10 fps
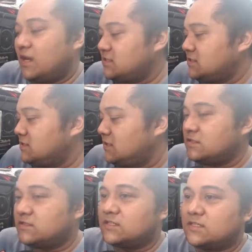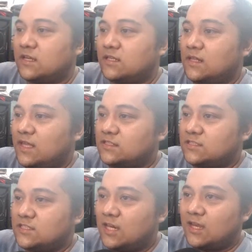are still interested, let's
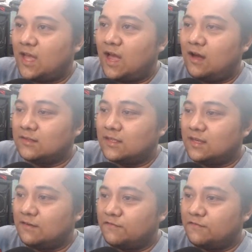check out if